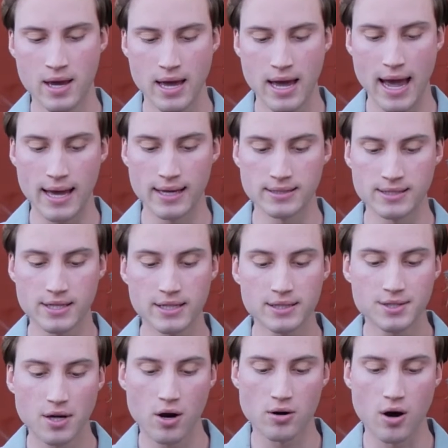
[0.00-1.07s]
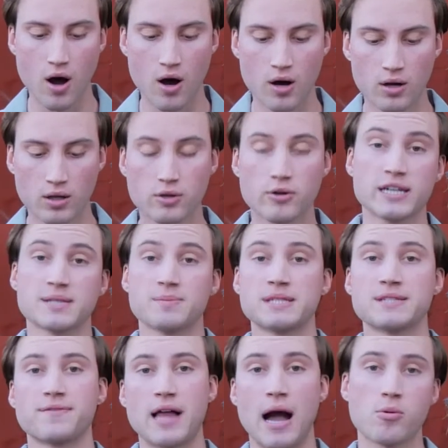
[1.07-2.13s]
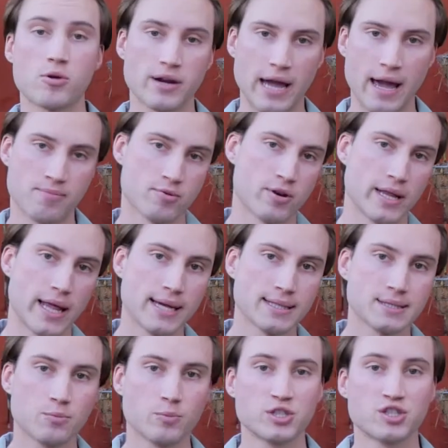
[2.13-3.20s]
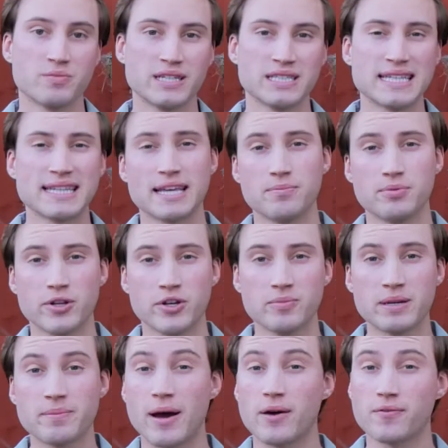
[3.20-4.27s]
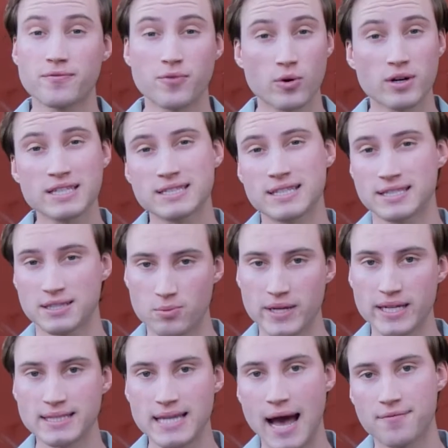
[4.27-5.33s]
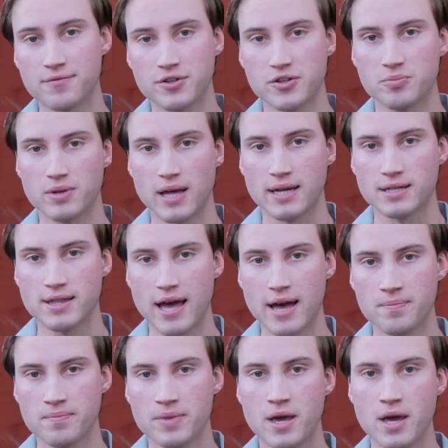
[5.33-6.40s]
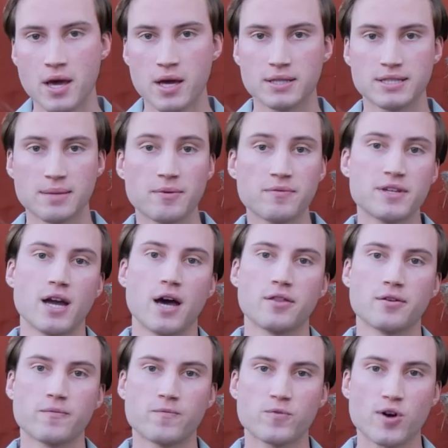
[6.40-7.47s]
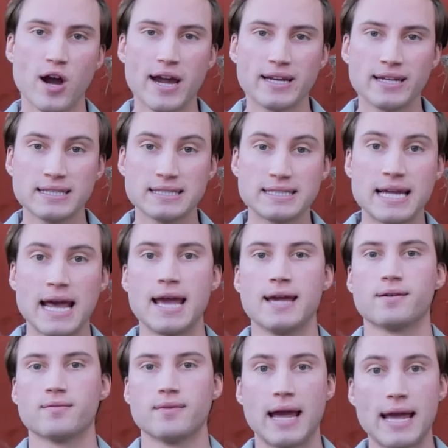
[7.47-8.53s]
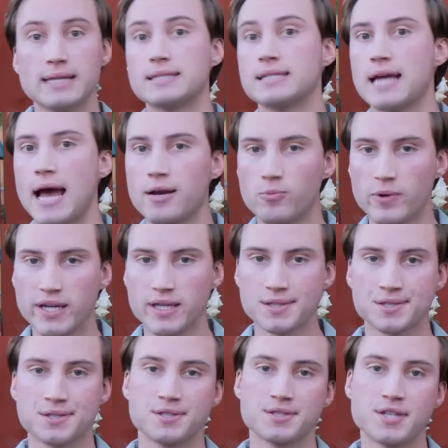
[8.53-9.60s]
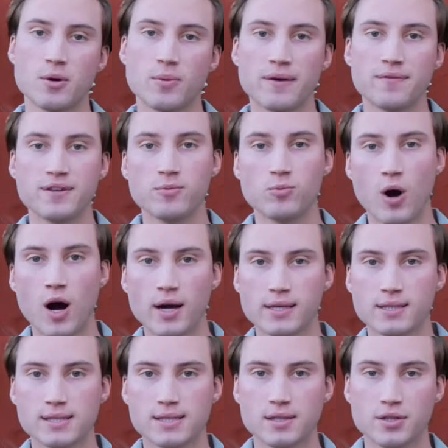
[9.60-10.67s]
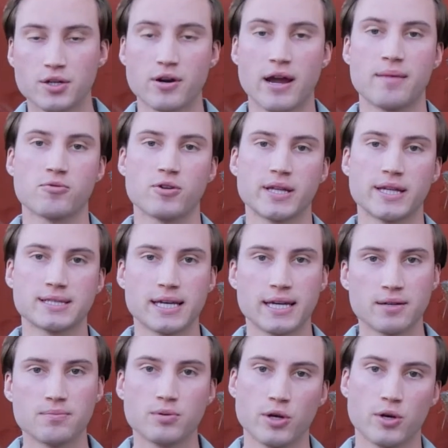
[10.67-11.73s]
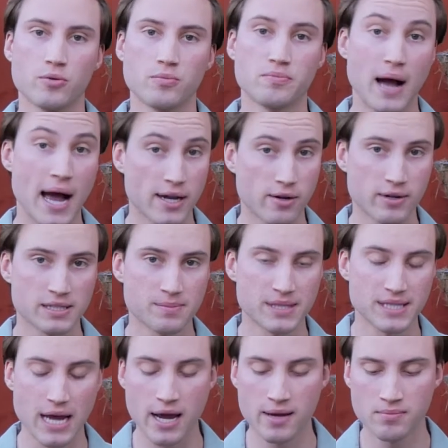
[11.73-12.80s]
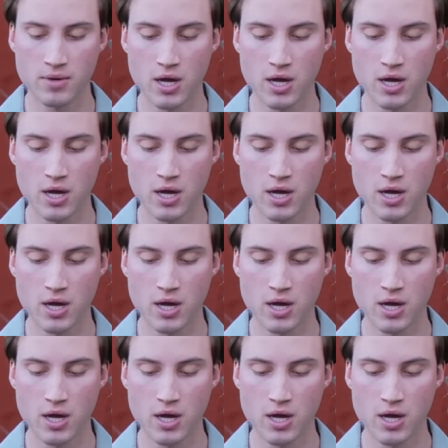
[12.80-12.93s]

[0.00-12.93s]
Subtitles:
And these are all Christmas flowering Amaryllis, which means that they bloom in about 4 to 6 weeks after you plant them. Some of the other varieties take 8 to 10 weeks, so if you want your Amaryllis in bloom by Christmas time,